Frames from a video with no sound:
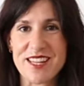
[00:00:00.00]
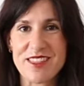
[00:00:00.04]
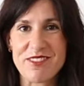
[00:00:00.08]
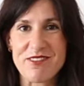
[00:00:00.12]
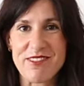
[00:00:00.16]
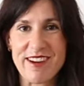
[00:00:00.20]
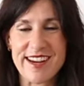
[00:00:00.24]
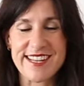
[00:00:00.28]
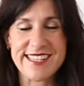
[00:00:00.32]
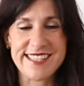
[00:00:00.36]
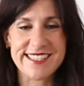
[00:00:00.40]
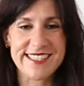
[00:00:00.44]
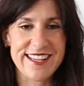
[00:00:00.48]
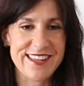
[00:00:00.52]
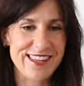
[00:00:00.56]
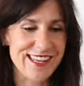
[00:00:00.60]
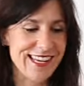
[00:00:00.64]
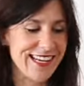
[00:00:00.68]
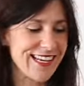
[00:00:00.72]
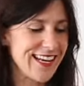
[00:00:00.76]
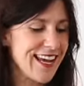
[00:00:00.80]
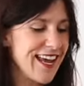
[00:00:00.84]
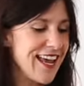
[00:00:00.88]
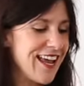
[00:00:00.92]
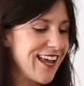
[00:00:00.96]
made the right
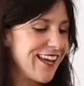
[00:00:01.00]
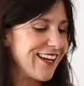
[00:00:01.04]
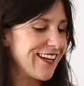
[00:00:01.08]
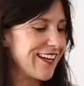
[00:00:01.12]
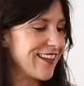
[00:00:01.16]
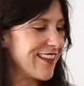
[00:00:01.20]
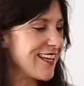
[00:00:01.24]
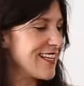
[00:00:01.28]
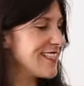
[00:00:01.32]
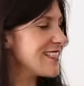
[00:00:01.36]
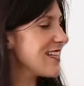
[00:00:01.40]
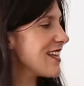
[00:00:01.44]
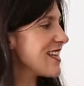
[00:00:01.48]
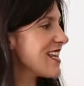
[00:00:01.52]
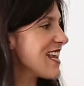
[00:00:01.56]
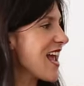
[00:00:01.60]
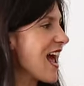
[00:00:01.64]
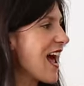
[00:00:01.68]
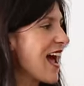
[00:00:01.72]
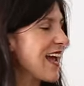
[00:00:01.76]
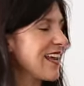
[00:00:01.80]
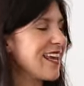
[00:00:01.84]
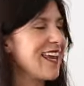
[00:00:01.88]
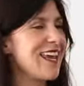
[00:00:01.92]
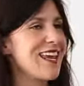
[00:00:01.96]
decision. Now these are the
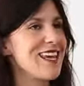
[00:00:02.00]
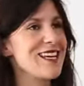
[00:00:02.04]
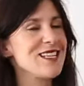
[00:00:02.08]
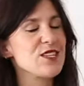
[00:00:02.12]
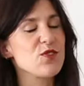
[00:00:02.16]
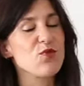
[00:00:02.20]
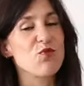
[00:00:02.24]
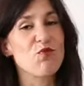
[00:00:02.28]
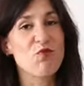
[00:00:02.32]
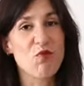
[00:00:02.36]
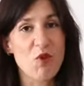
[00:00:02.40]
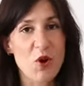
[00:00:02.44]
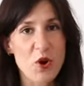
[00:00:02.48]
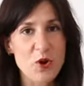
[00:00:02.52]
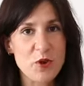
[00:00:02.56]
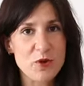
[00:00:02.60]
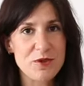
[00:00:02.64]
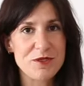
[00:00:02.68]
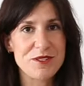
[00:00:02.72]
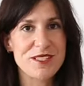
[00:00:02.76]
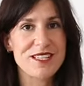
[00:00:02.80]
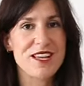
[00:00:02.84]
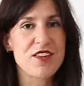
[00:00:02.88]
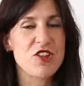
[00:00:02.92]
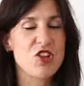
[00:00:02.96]
Arket
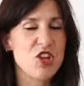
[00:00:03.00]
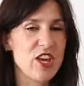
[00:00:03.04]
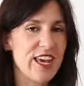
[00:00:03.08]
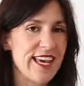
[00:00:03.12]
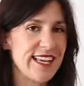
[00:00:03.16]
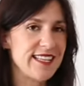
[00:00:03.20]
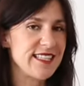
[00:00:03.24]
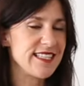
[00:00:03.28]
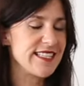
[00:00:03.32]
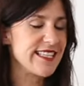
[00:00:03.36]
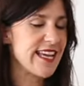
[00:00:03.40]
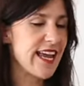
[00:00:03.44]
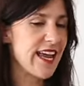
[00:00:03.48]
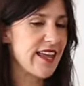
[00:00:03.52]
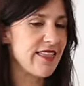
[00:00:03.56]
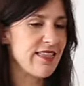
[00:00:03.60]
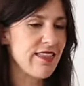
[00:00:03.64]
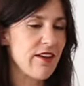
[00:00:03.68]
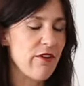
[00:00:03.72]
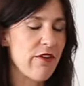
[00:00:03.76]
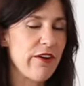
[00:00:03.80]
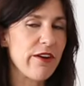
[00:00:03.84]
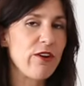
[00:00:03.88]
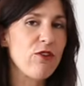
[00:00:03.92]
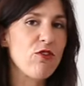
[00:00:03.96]
Rose jeans, and
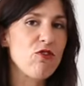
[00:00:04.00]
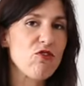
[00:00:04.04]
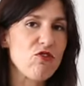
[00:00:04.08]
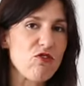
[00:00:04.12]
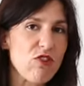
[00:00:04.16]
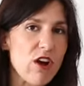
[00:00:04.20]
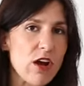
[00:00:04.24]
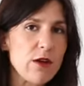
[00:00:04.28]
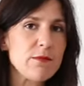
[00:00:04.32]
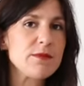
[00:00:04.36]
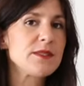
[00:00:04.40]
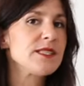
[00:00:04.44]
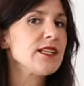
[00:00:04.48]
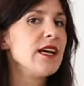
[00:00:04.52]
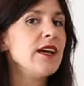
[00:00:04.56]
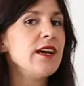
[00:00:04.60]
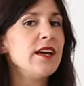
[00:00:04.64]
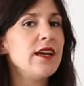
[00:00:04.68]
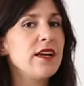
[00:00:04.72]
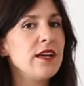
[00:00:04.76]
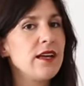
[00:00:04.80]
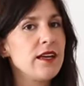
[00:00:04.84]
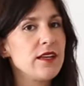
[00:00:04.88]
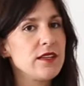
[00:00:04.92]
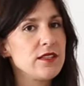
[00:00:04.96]
they're a cropped
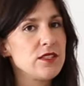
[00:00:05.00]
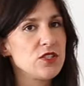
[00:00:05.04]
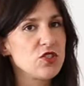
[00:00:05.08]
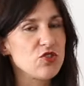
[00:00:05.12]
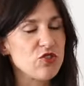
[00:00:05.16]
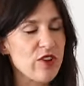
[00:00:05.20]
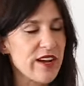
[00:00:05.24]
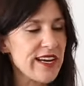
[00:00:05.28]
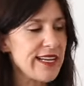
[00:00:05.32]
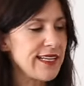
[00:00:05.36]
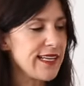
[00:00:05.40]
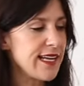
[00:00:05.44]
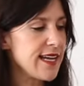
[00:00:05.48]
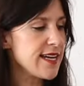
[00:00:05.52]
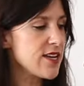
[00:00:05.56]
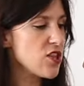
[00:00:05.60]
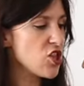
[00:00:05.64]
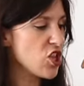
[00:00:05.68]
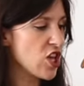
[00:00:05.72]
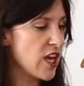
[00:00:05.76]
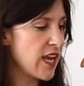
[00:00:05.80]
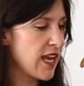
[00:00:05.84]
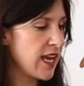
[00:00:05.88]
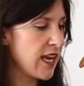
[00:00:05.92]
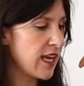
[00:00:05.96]
straight leg
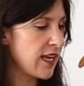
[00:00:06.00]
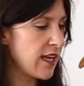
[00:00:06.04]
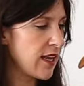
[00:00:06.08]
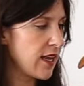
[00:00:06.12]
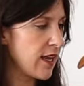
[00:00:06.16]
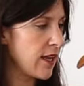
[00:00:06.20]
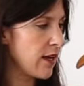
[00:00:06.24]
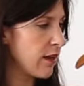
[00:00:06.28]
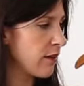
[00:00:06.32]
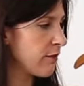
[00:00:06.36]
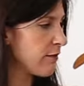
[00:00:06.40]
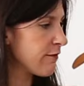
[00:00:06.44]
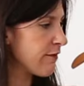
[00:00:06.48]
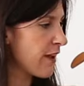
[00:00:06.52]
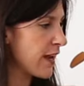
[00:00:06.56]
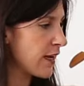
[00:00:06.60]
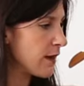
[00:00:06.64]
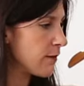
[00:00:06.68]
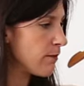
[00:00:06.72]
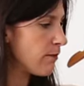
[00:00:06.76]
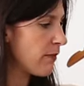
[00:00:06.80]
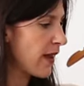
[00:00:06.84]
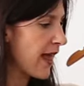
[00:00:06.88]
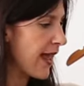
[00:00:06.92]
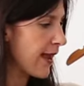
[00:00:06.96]
jean in a
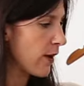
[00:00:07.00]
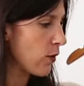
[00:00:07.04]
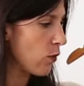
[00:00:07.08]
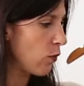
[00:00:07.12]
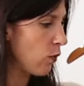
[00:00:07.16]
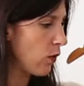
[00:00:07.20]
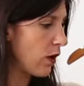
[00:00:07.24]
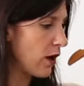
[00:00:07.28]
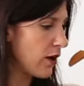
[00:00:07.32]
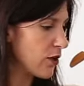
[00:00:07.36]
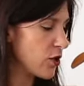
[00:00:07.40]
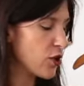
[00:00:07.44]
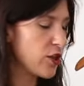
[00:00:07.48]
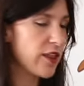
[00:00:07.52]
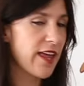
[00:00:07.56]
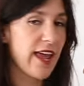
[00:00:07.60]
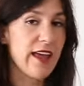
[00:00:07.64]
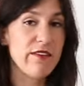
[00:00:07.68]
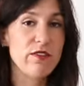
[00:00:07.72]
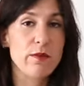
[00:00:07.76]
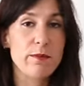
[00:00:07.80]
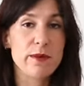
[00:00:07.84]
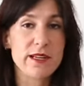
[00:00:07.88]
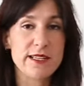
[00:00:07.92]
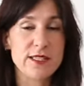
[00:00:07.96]
faded black wash. They
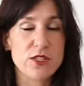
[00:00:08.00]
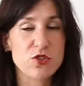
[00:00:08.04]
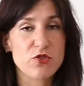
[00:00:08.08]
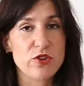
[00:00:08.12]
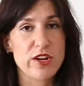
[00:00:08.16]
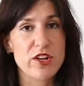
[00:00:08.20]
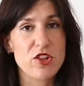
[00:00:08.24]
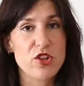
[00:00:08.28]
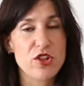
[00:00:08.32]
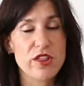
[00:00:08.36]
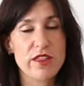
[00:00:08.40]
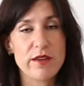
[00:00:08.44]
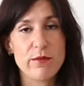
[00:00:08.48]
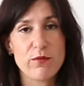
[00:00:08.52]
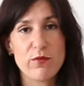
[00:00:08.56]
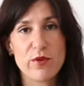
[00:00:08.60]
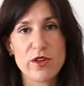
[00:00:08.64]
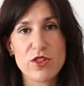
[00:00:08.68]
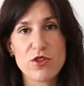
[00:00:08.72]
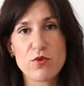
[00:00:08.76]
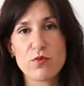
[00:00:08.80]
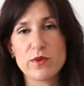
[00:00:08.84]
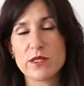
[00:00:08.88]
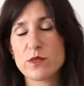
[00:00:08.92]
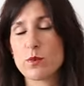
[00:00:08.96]
have a bit of stretch to them,
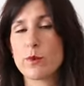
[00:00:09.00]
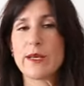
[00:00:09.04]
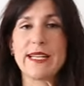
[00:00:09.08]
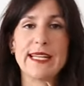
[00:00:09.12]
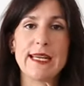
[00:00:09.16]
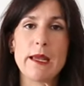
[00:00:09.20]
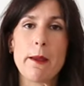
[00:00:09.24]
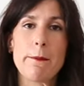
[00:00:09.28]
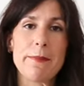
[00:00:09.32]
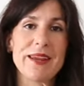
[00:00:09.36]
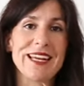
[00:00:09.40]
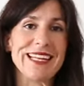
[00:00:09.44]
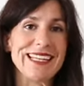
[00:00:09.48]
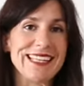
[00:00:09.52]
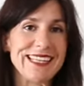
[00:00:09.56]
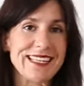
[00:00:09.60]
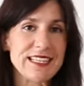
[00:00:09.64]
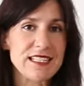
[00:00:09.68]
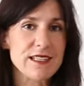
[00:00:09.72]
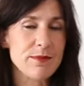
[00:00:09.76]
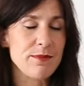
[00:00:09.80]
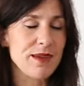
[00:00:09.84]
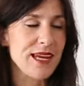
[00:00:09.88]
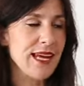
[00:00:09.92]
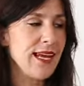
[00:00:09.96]
which was really
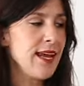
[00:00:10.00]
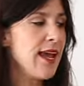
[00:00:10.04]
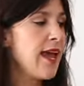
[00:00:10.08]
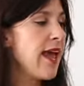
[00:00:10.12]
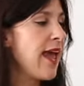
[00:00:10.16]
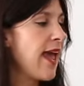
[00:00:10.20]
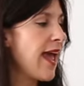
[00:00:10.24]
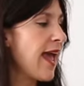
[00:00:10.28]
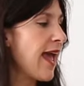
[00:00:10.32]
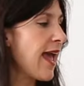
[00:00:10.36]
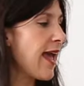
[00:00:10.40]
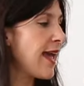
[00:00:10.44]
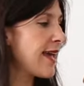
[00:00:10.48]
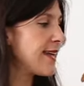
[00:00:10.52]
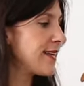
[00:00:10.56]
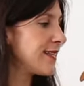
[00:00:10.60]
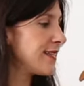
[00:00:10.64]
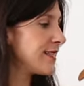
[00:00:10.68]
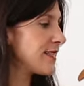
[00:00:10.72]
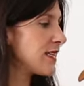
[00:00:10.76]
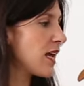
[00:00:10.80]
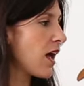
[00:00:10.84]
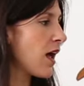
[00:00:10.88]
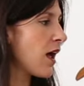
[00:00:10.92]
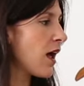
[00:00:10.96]
appealing to me.
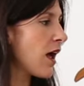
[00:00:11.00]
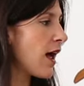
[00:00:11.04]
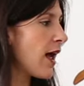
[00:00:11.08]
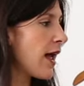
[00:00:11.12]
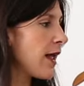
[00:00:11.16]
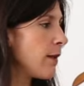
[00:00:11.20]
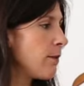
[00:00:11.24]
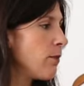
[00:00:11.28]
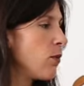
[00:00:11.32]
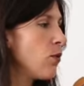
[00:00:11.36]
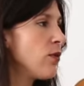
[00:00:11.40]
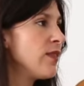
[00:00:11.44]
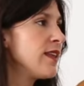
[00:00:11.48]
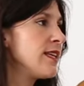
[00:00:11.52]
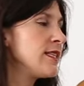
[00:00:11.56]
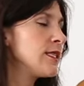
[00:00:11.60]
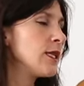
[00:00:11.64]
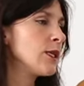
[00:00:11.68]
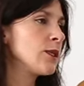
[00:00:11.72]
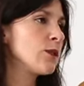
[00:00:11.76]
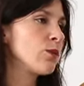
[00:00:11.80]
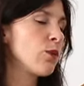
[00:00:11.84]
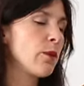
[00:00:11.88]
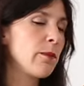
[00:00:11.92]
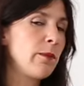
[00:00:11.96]
And I bought these as a